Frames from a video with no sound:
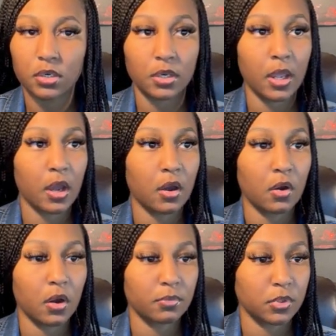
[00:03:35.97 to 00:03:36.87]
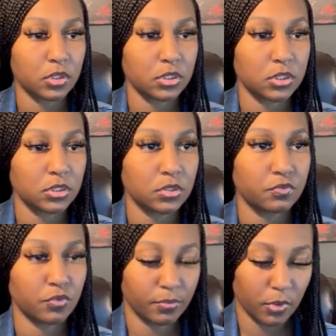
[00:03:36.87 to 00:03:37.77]
Now I'm gonna
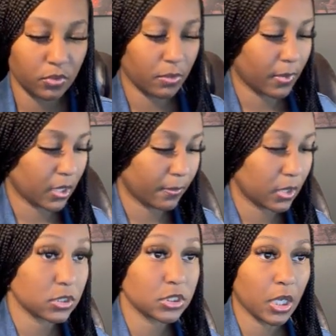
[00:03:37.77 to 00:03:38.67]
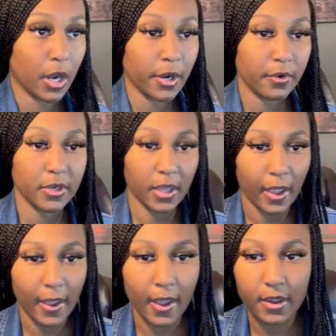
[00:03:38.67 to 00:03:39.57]
remove the bucket policy I already
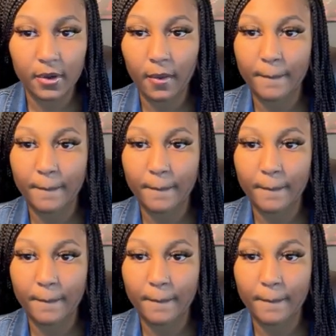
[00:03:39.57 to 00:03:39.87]
had,